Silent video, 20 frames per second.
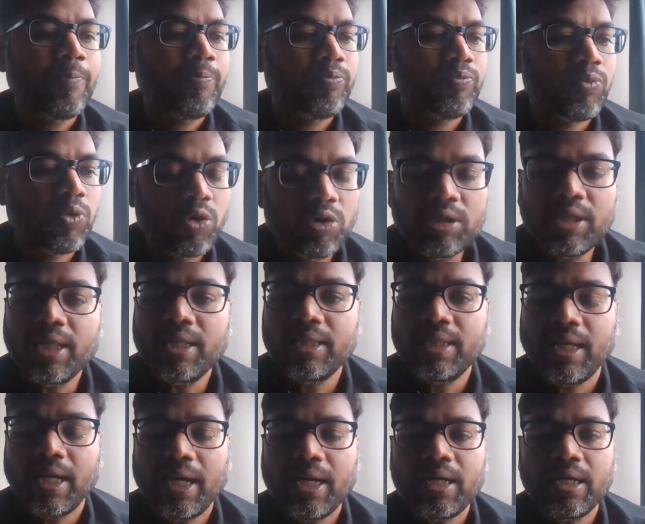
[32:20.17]
more than
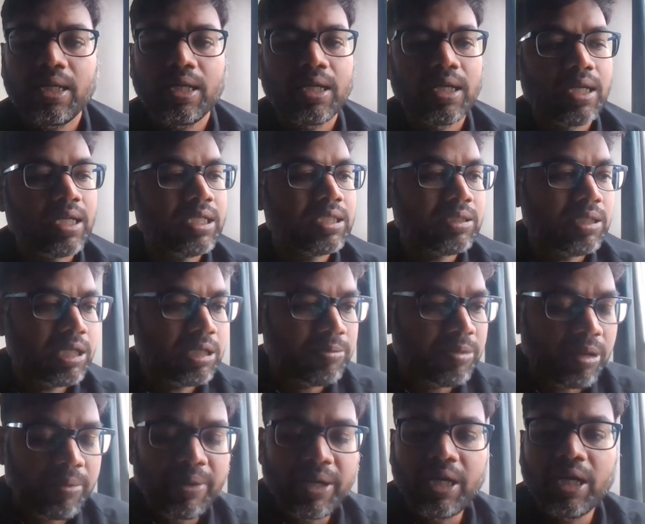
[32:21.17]
that, it
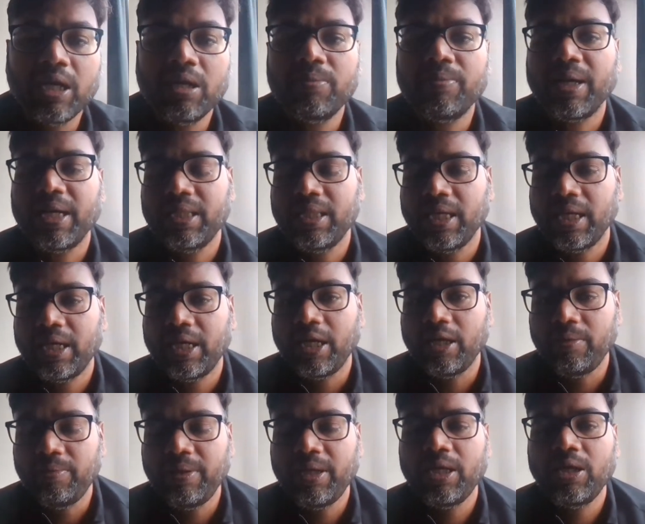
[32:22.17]
will be done by their
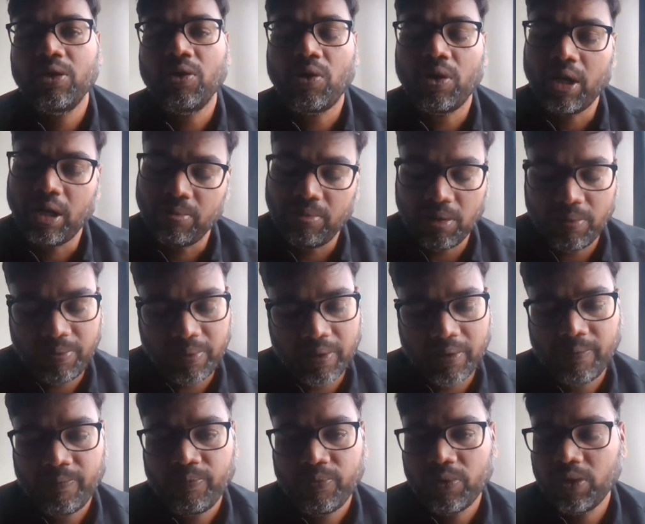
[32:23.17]
DBA or
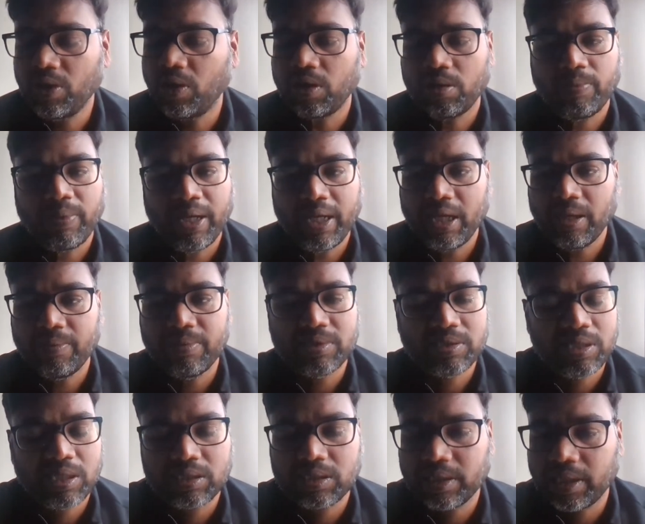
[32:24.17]
developer, not by a
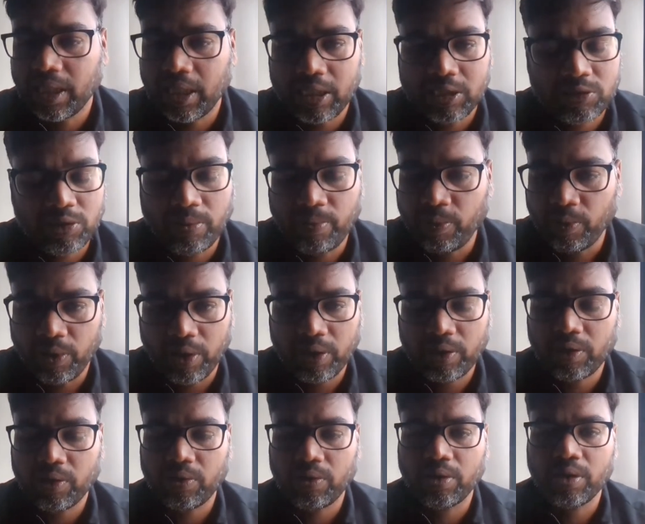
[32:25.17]
business analyst or
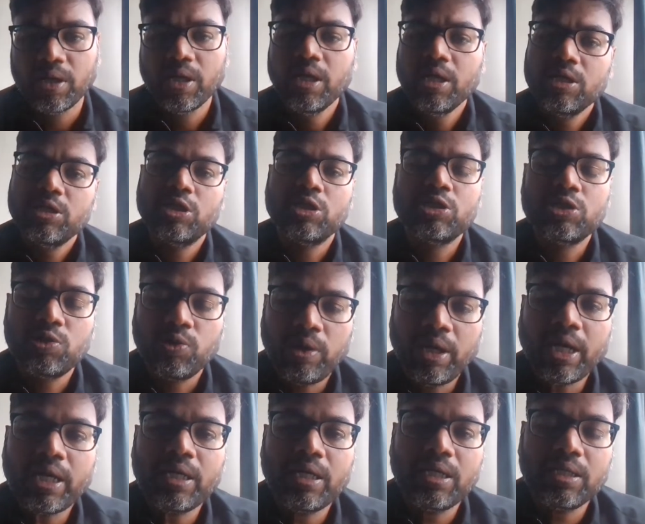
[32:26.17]
product owner. So
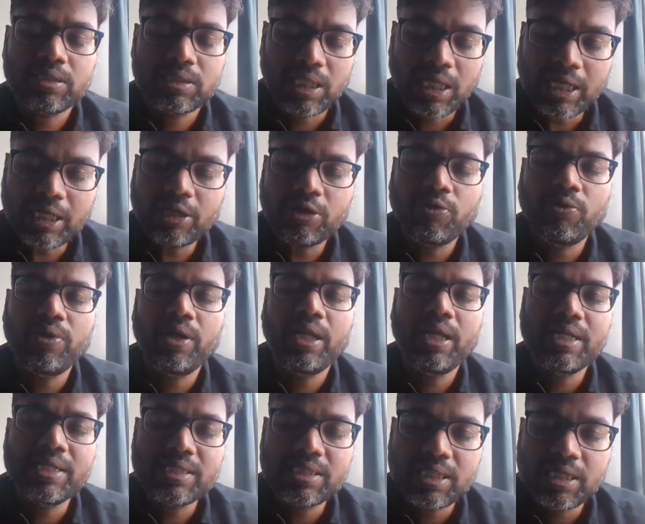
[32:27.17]
select
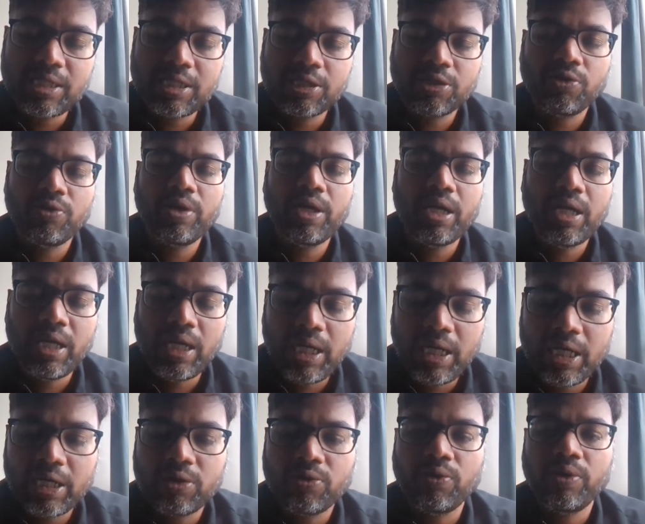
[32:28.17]
query, insert query,
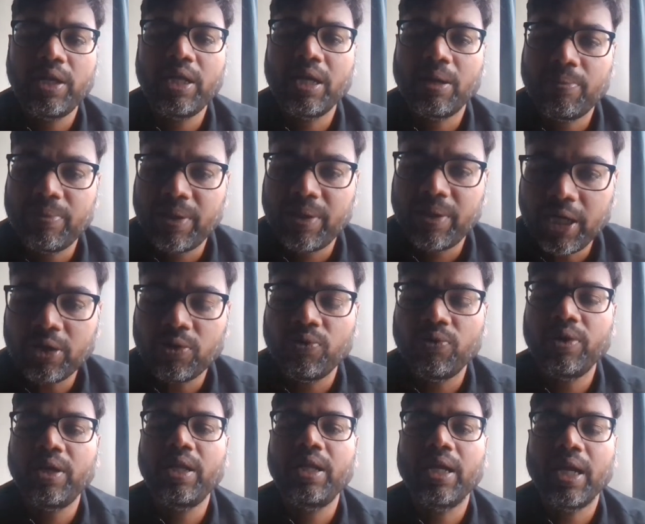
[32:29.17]
delete query, update
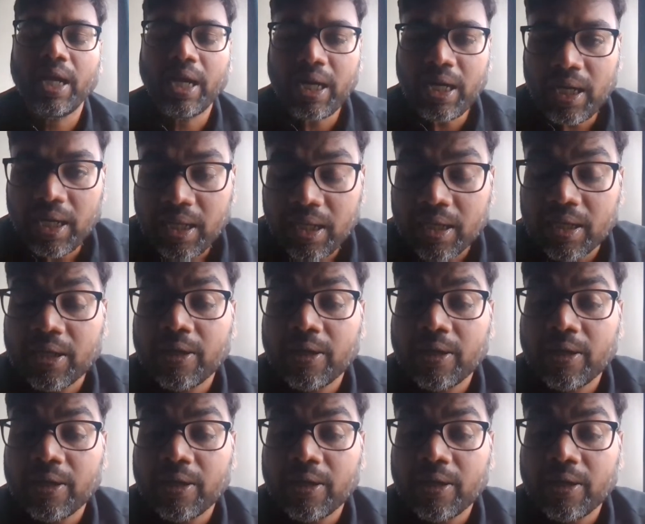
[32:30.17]
query, and